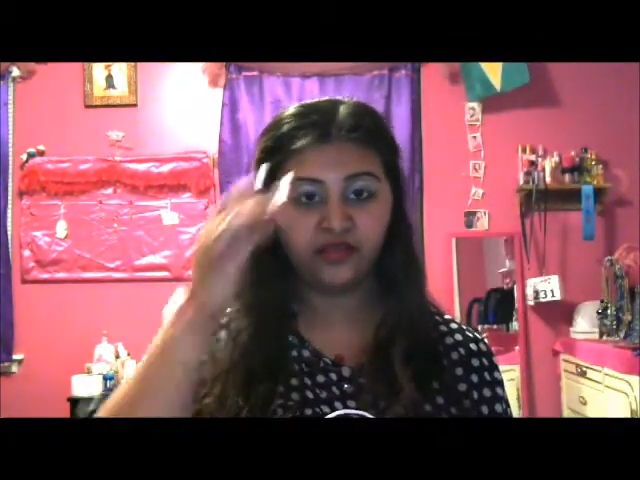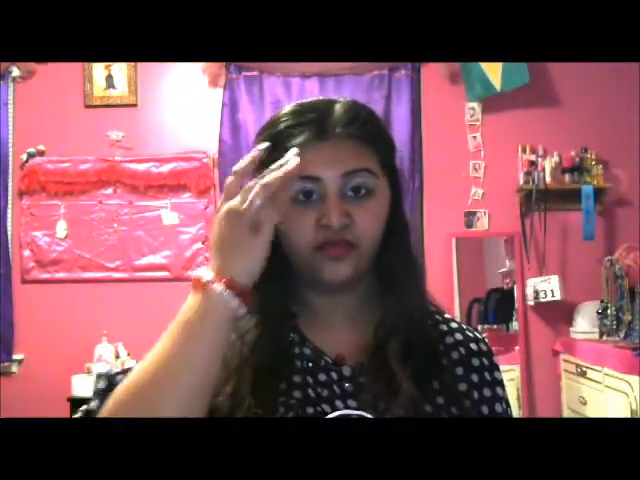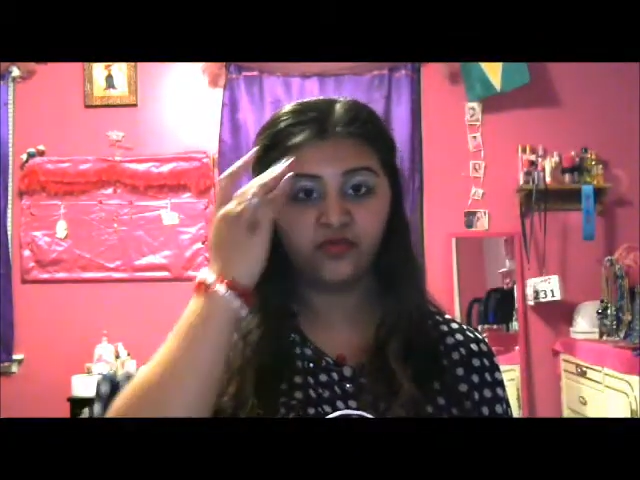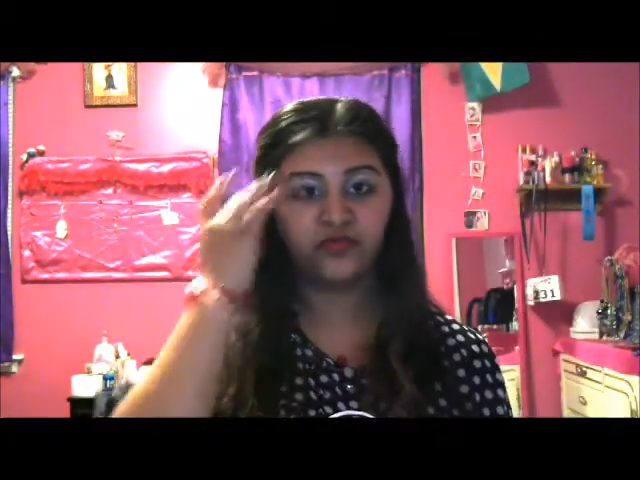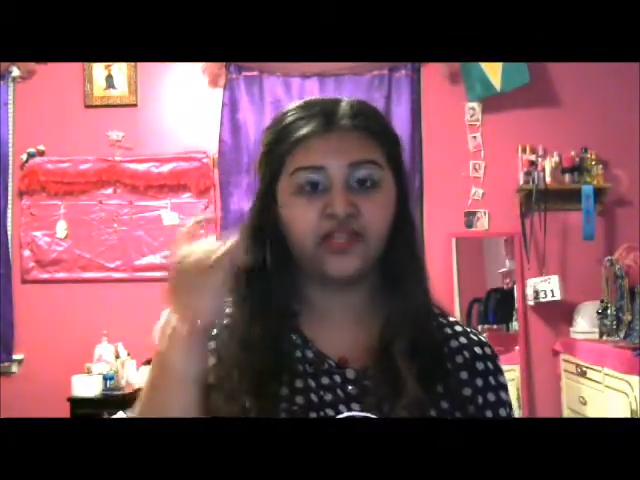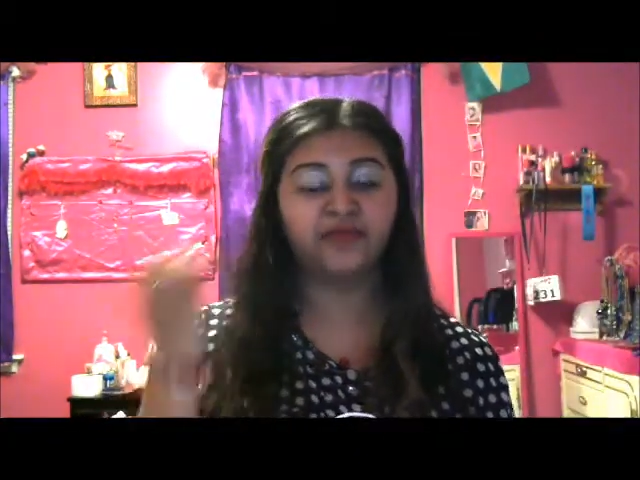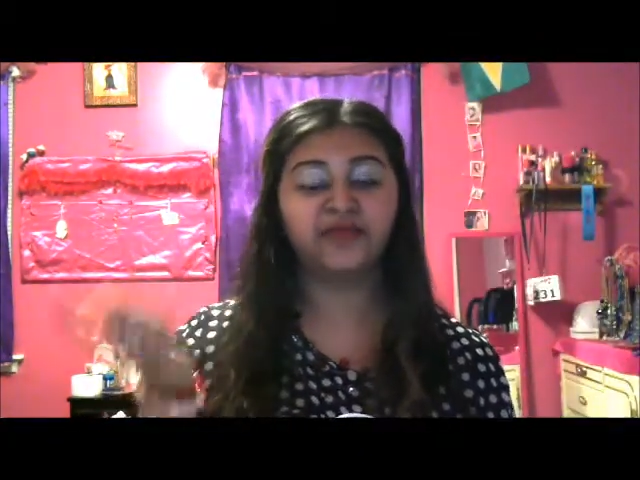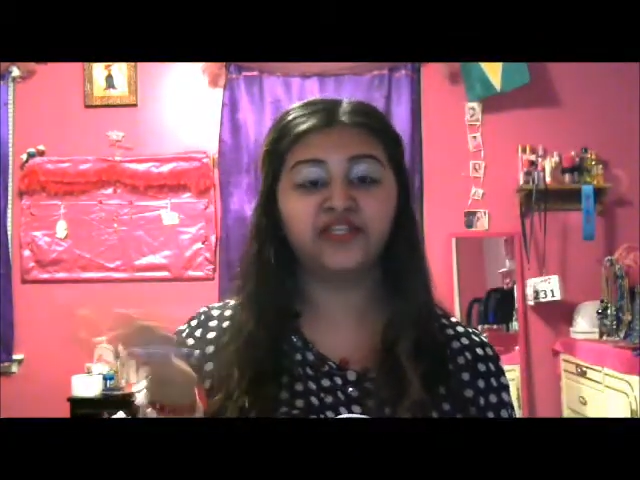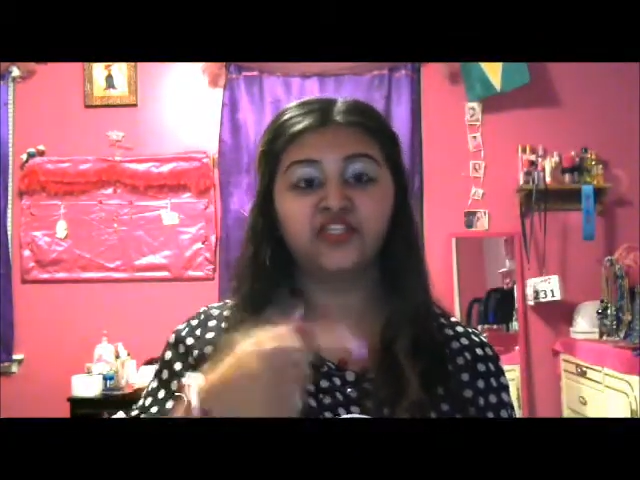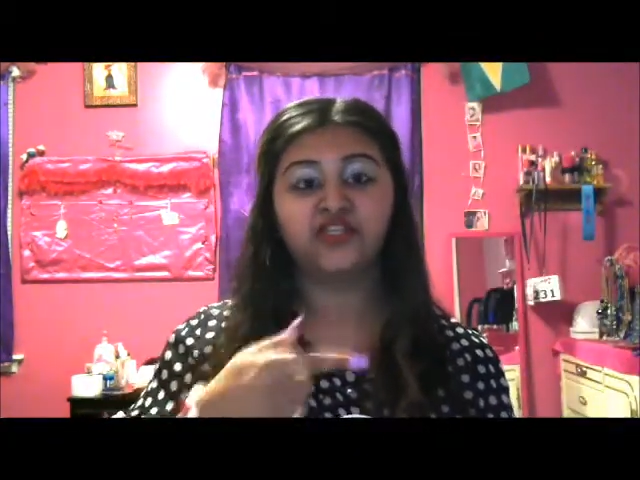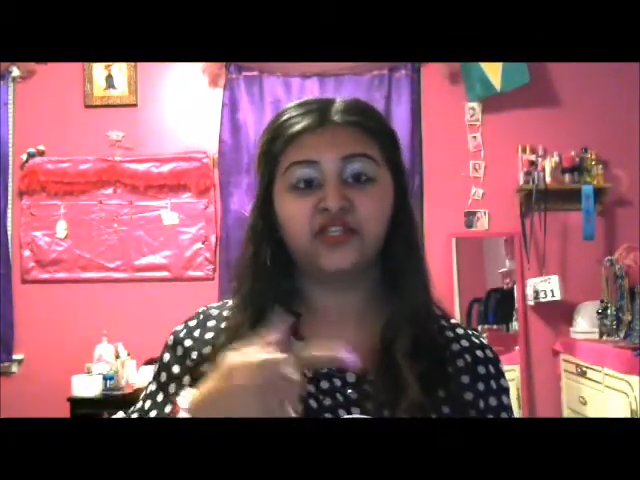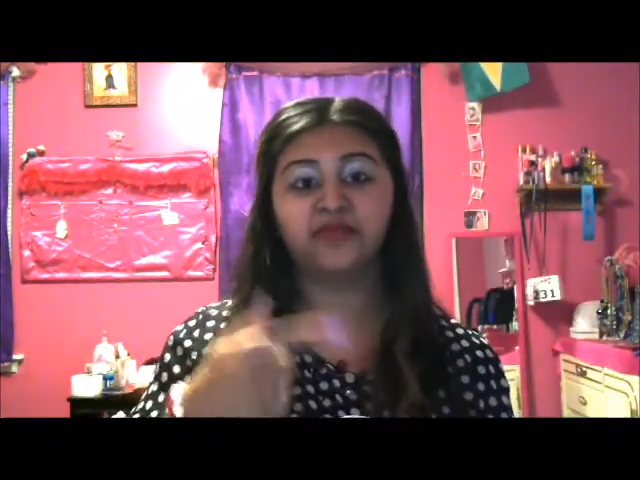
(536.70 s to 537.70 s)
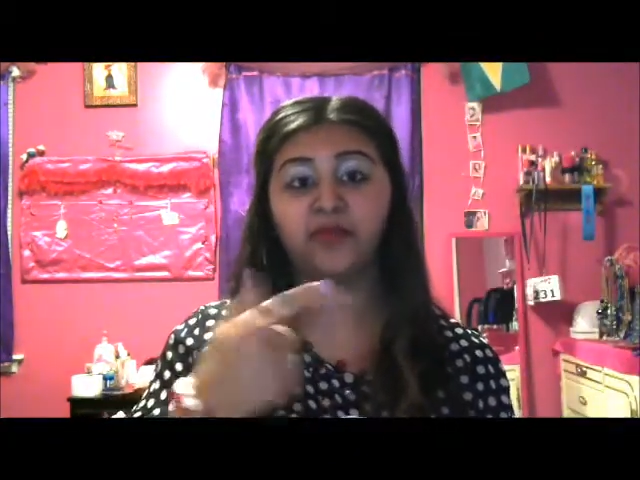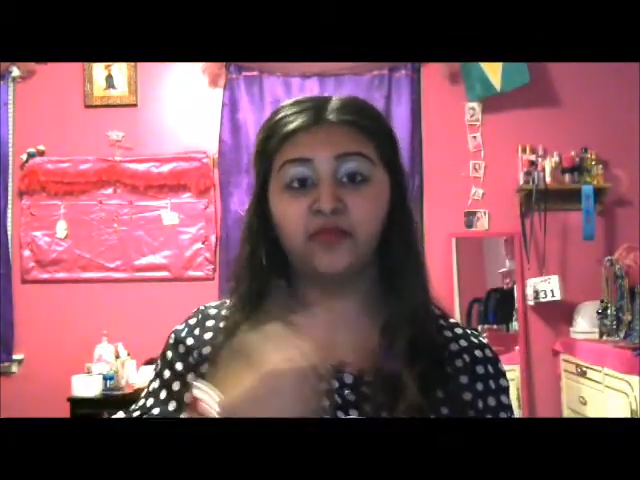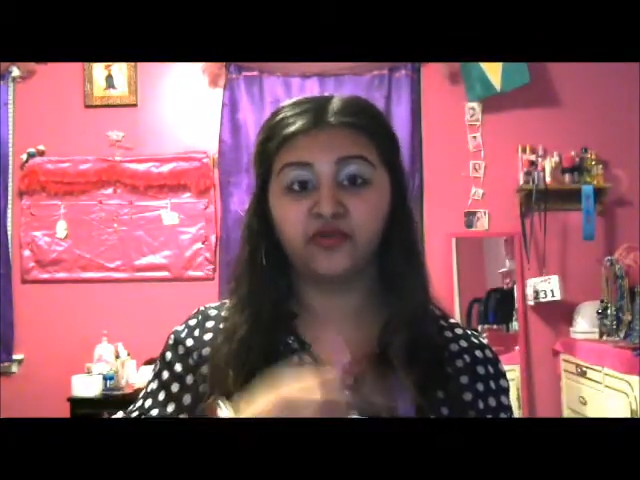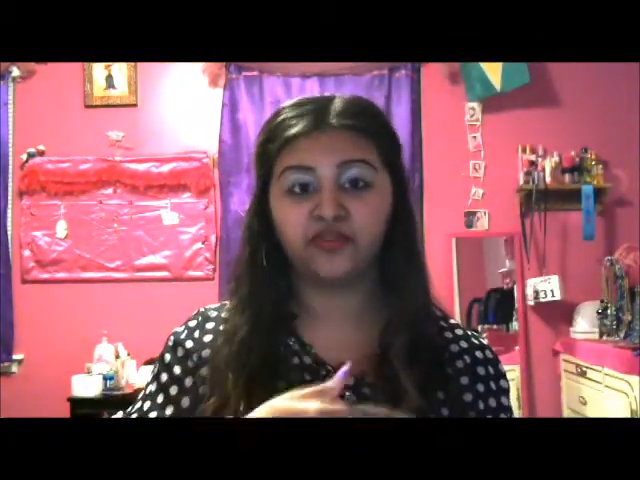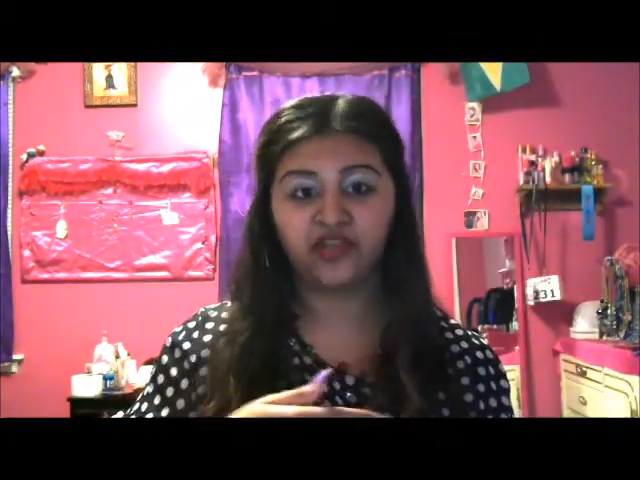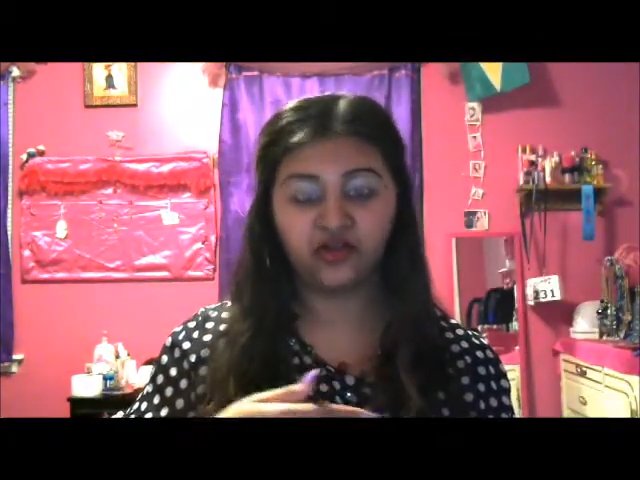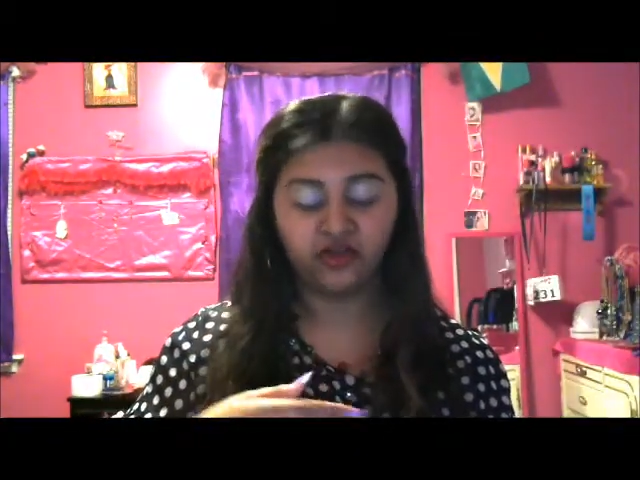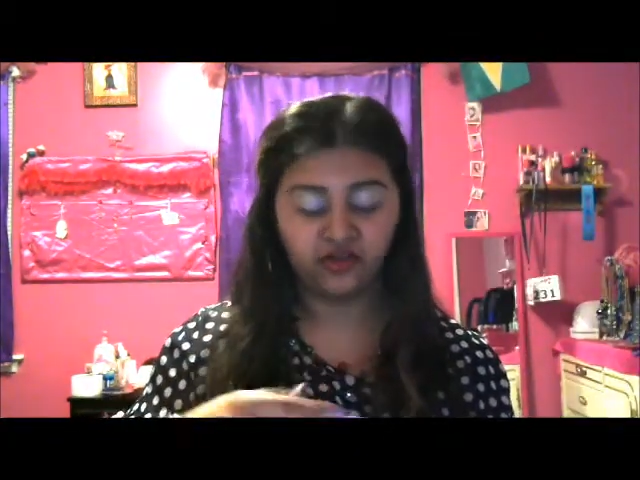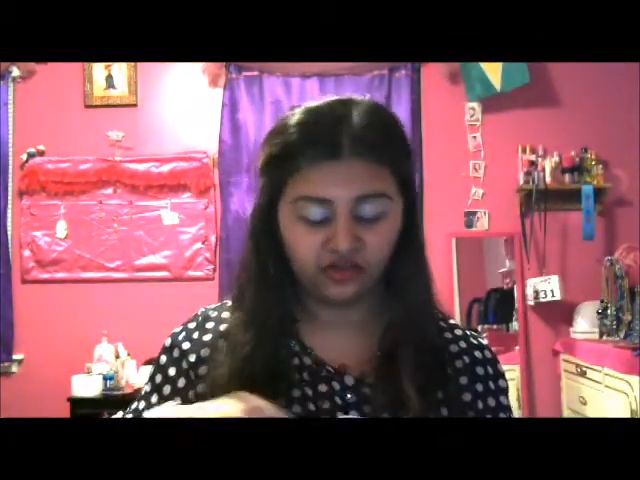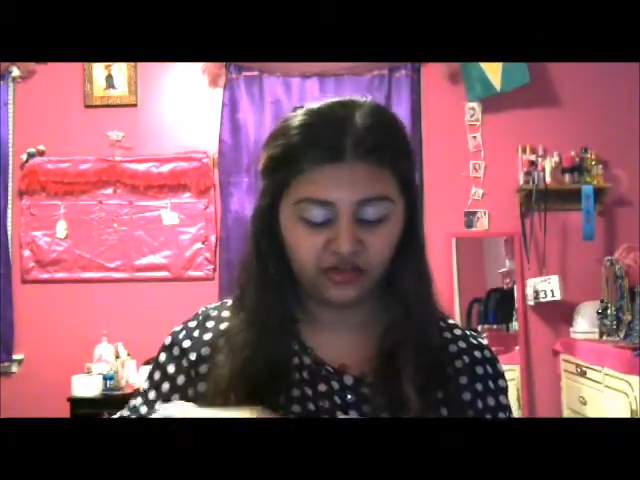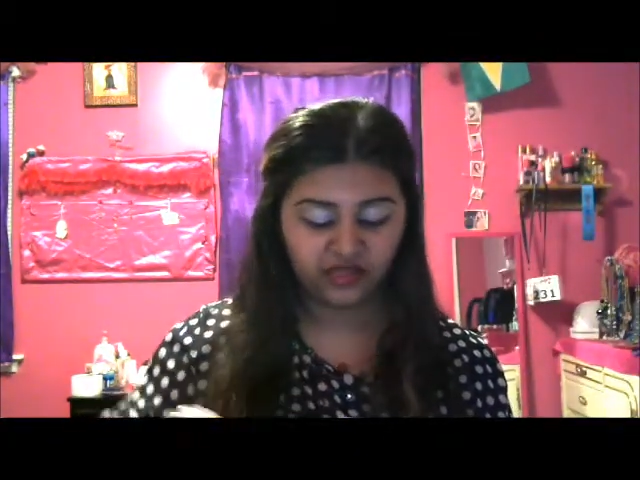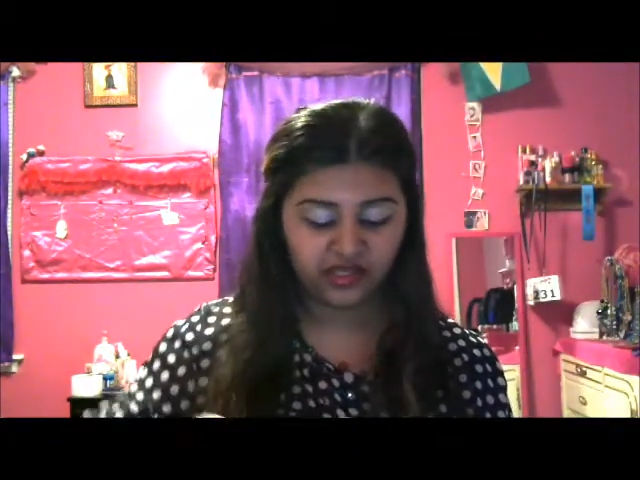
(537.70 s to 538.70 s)
which I mentioned in my birthday
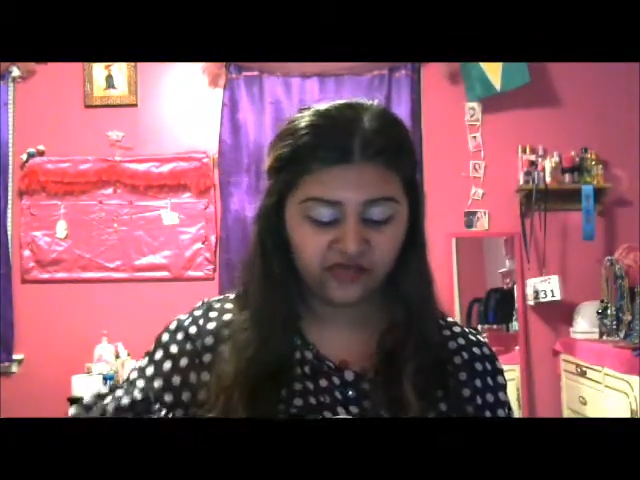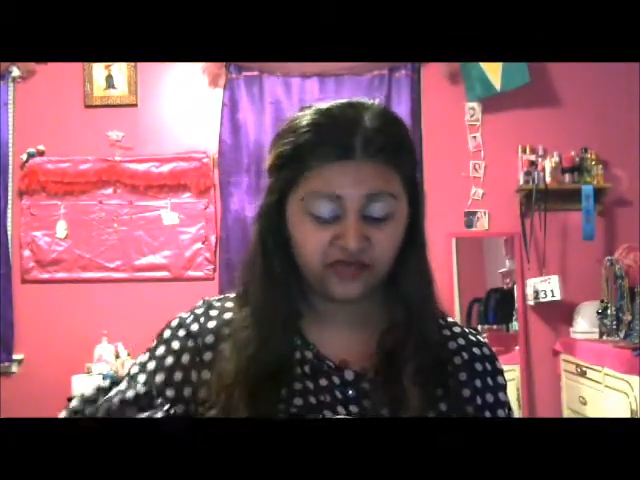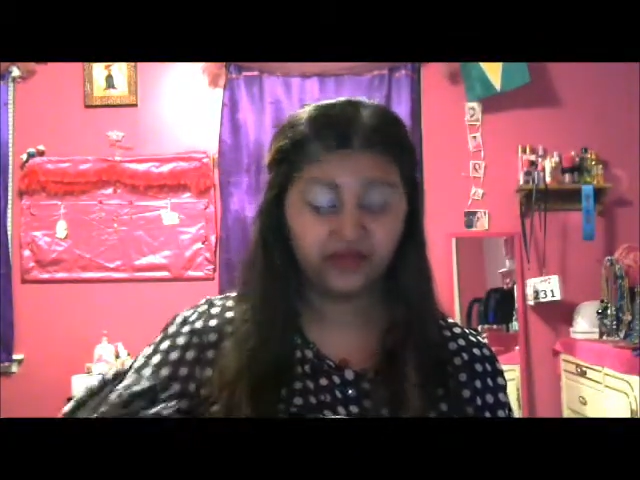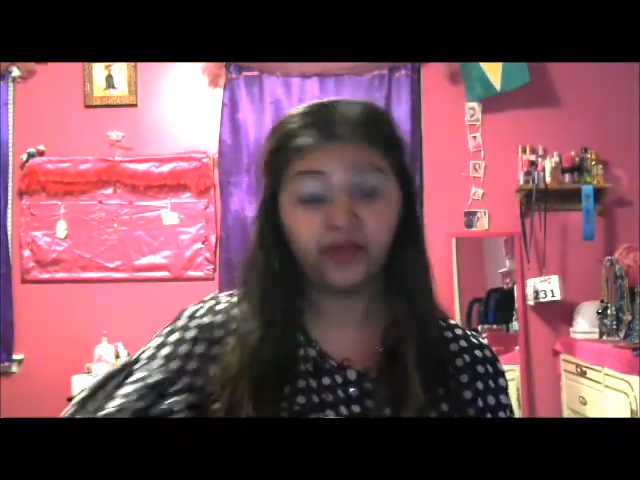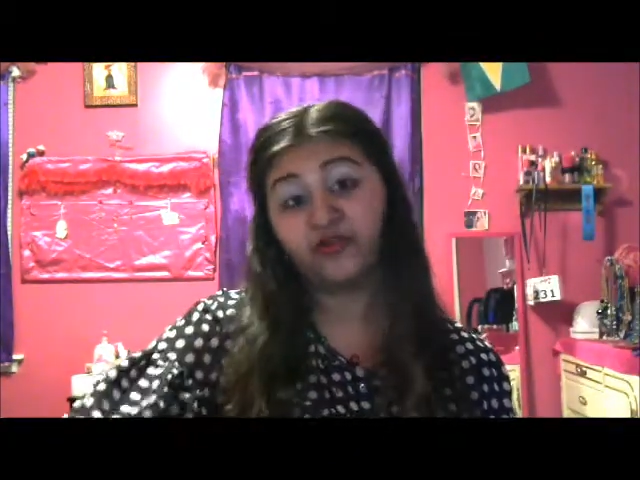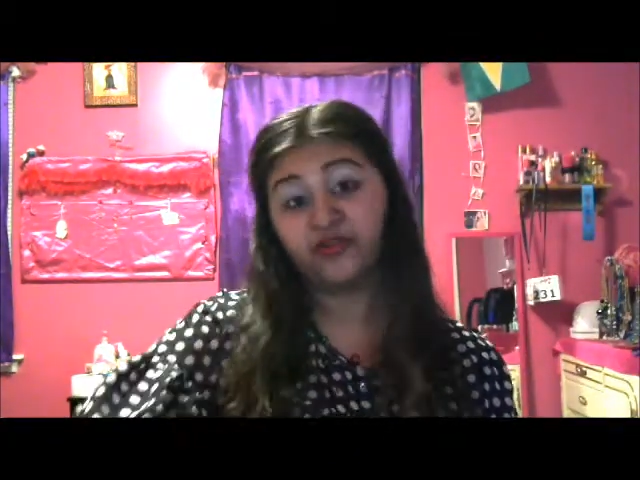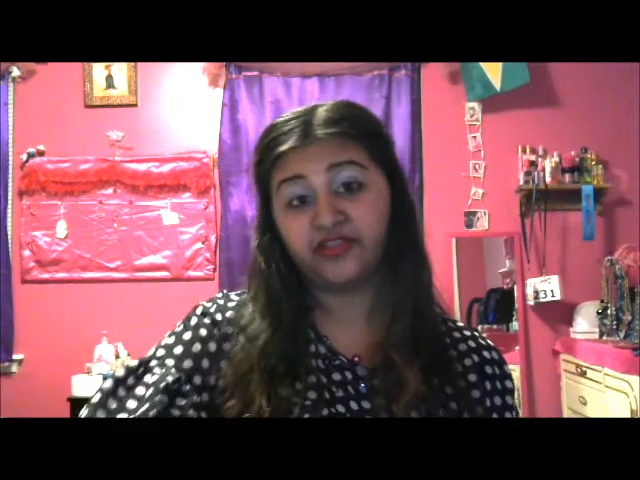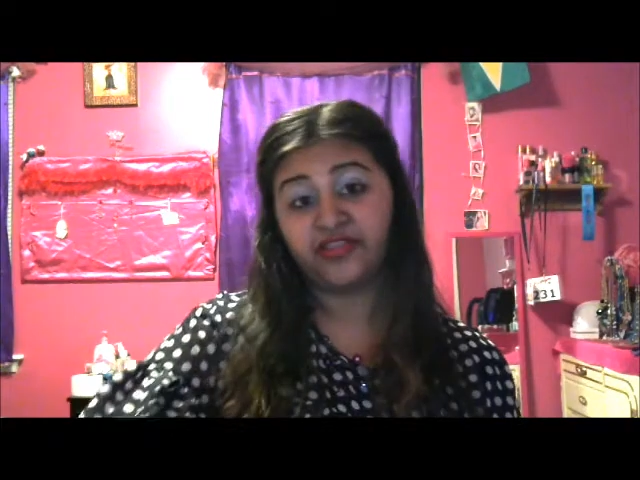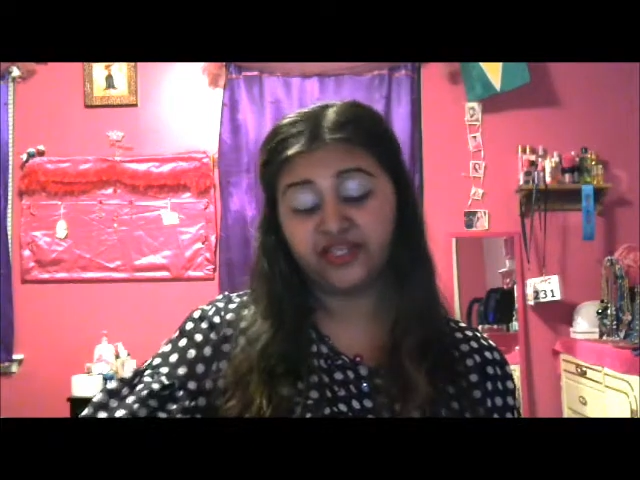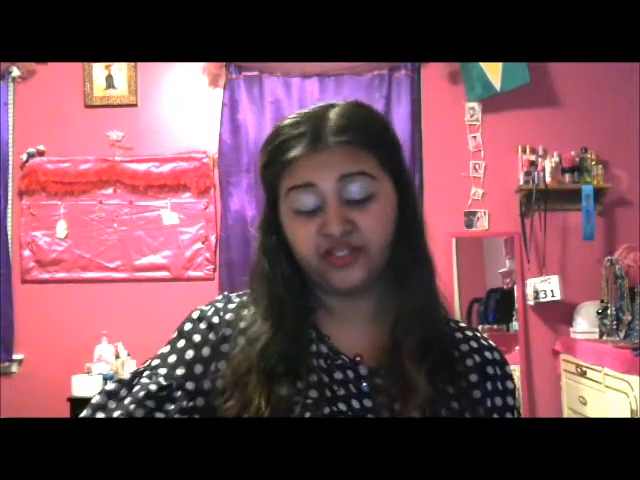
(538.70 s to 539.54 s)
haul for my birthday.